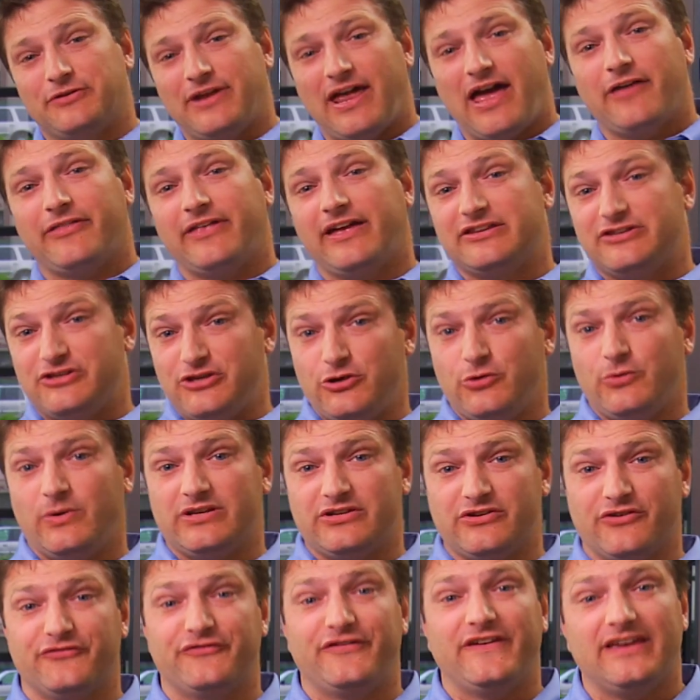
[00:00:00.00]
now that you
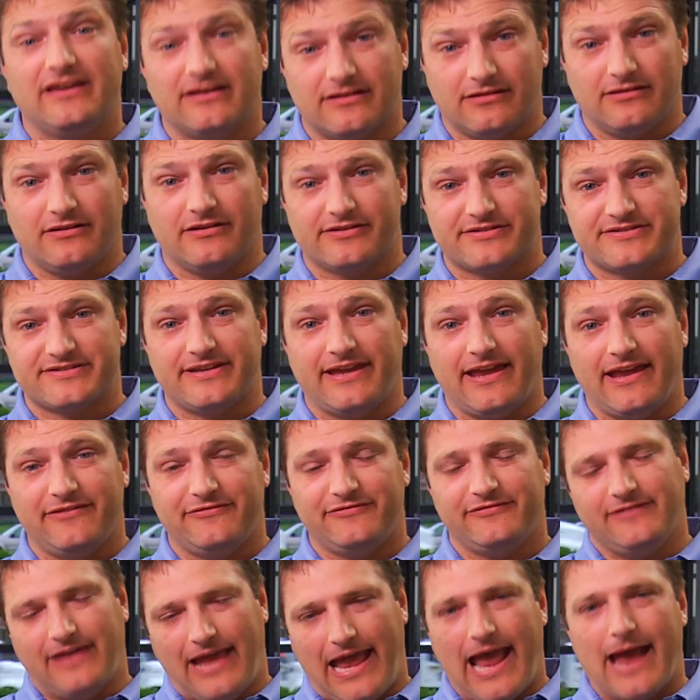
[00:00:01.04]
and your vehicle are
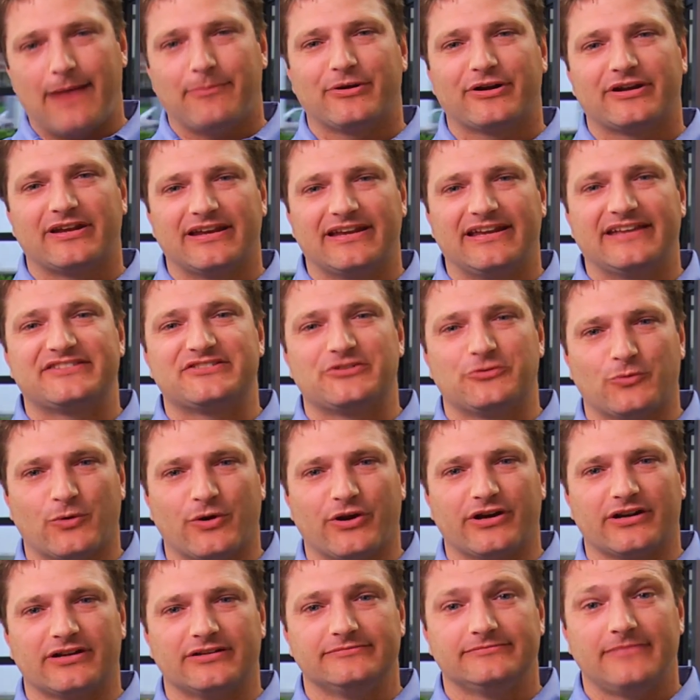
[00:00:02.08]
safe, ABRA can get to
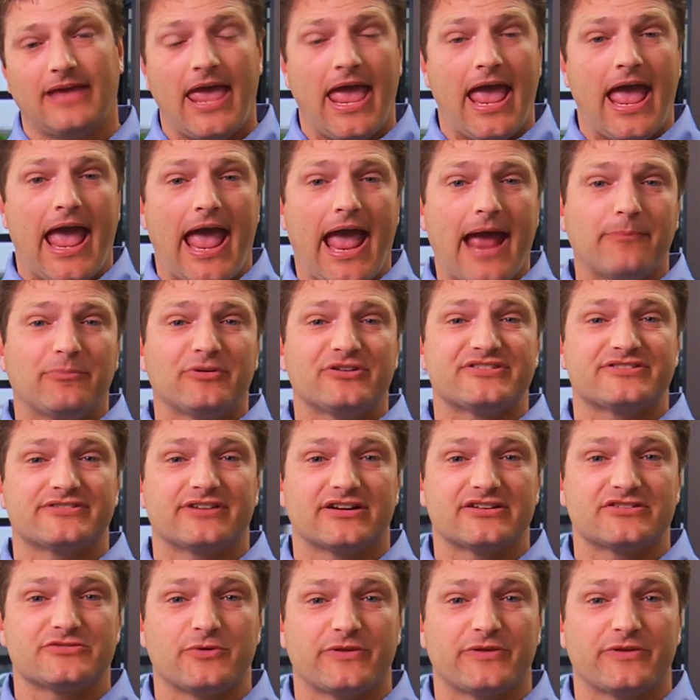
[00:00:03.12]
work. ABRA starts